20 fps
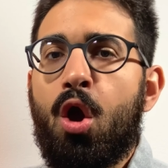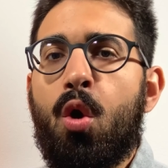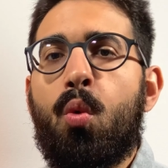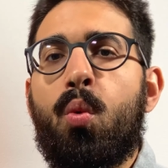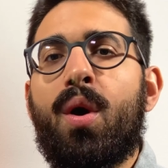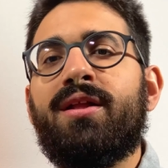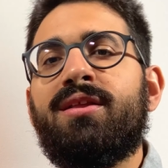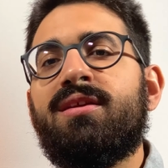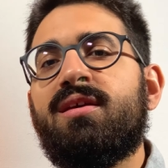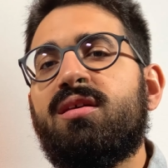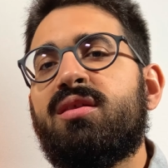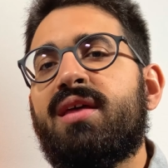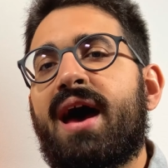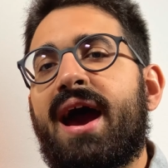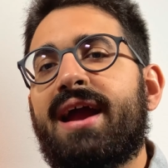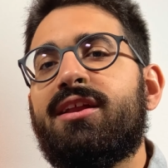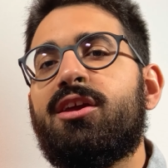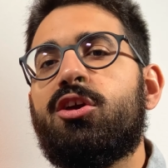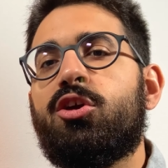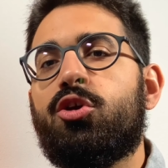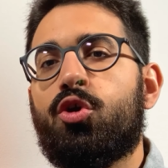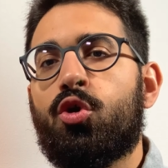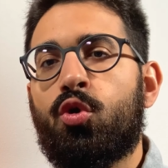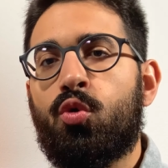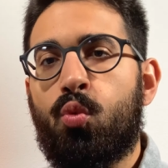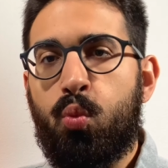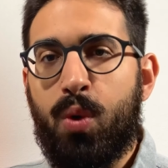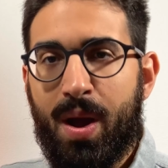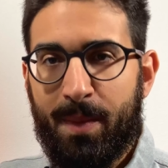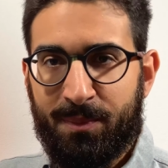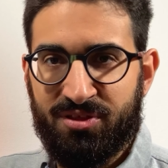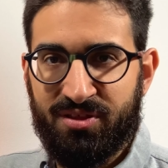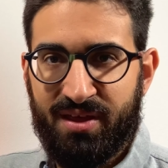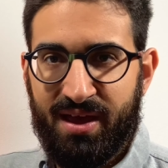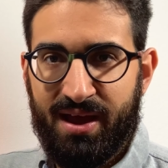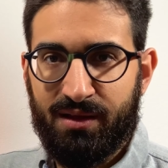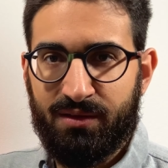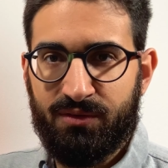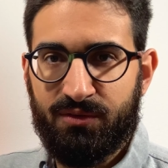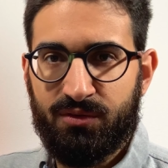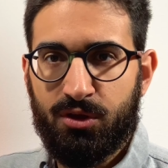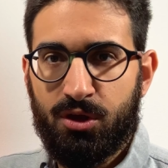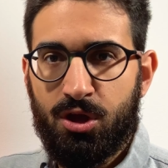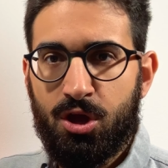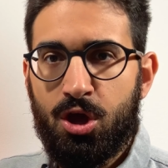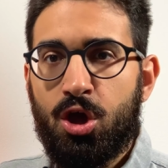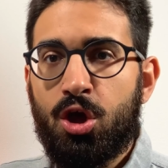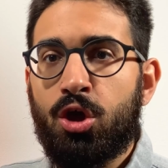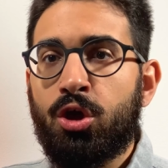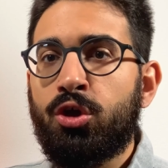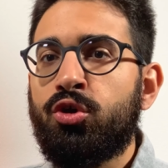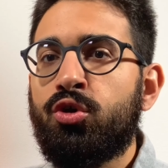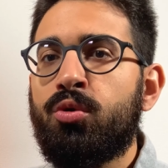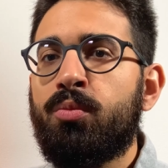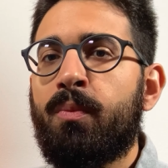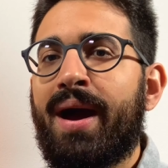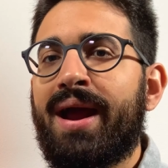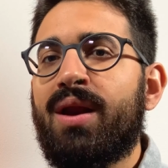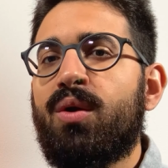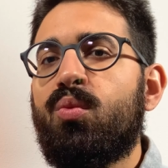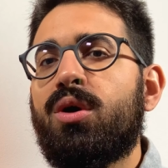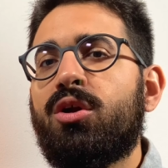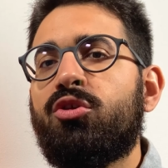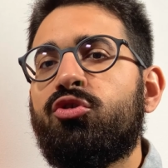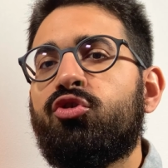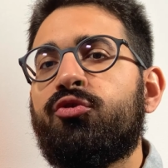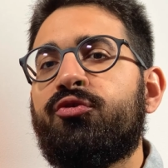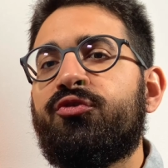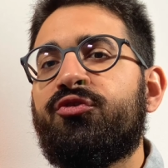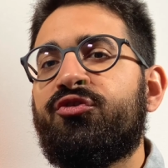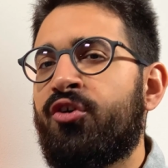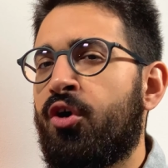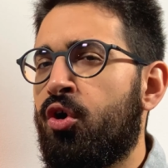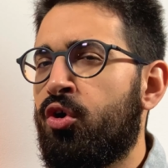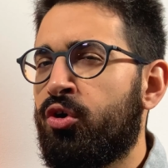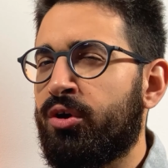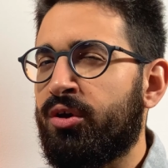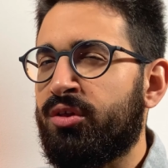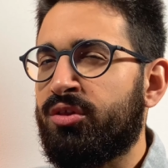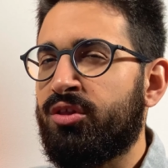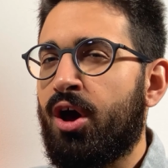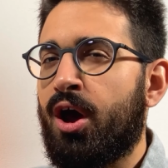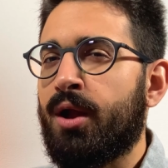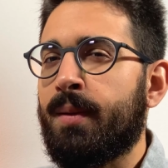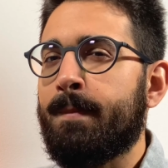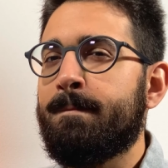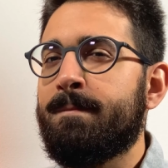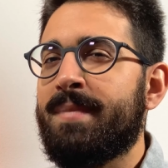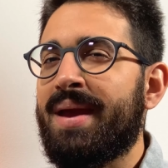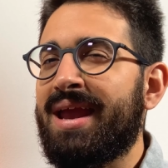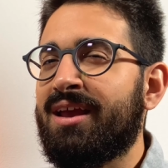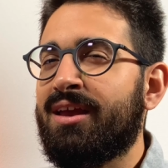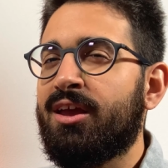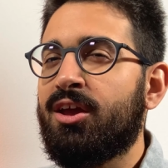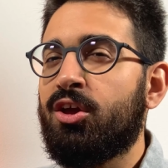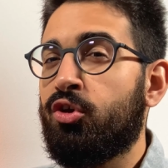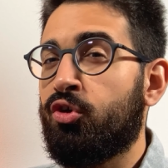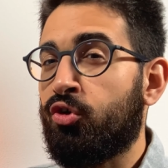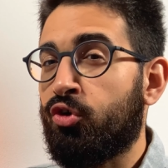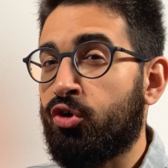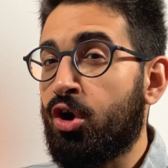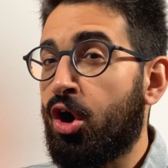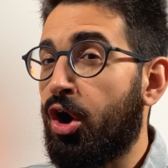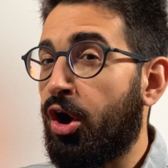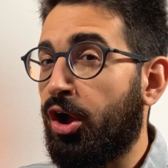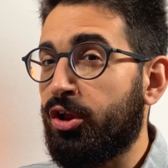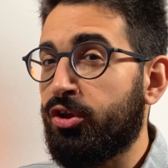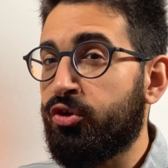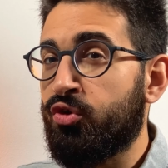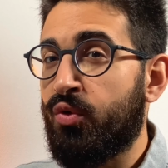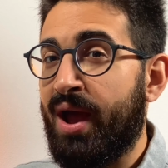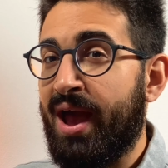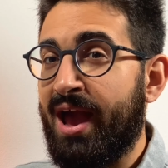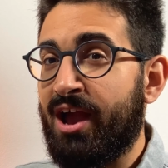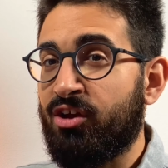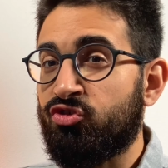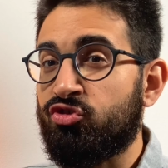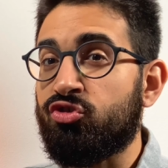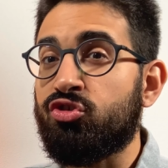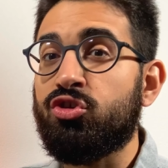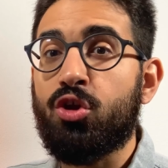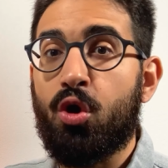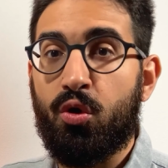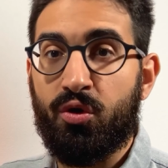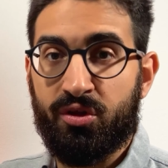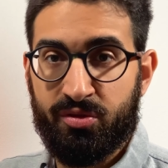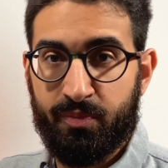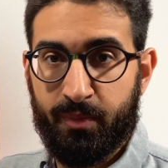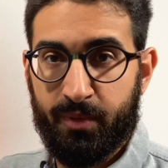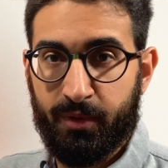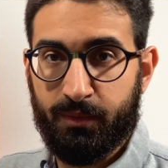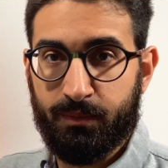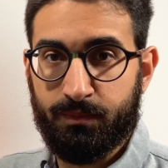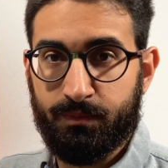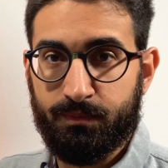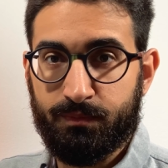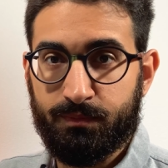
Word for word: when designing your website, you might want to focus on making your call to action noticeable.